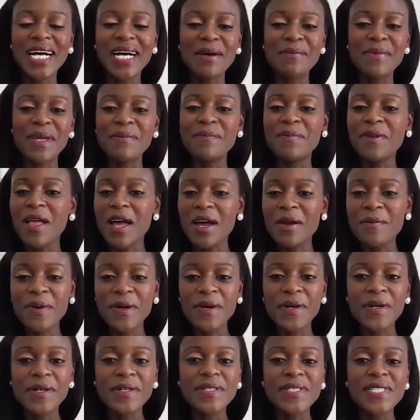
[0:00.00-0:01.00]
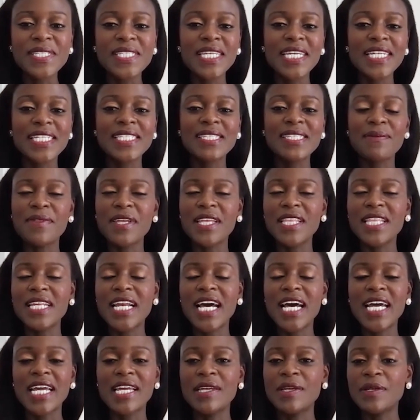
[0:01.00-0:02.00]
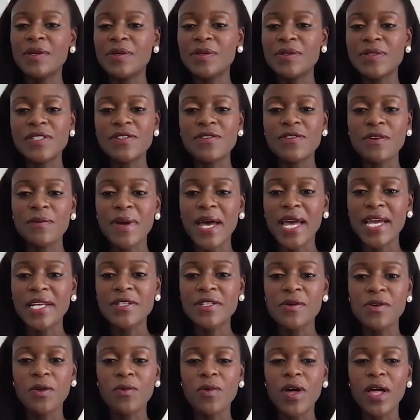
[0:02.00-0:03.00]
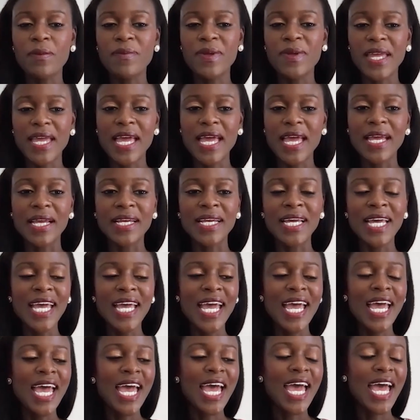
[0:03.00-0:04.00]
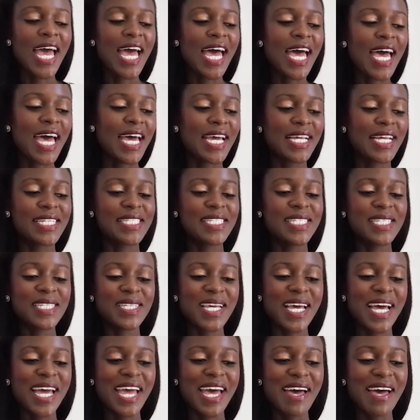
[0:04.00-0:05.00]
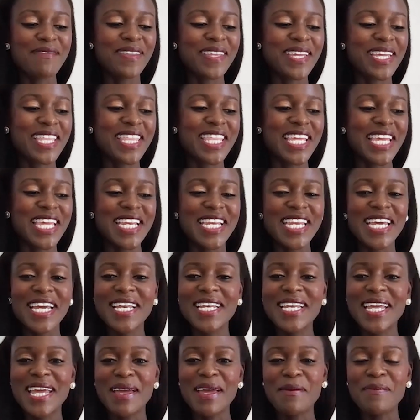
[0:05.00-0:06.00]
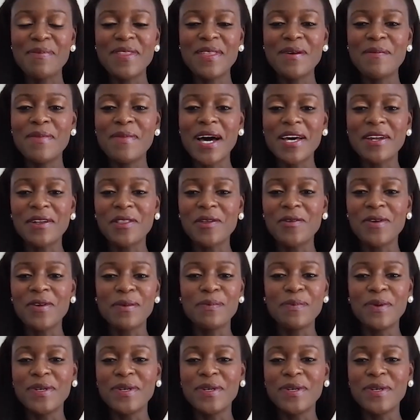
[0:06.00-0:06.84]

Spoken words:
in blog posts. It's something that I use for my total well-being. And I have the nickname, the Monolaurin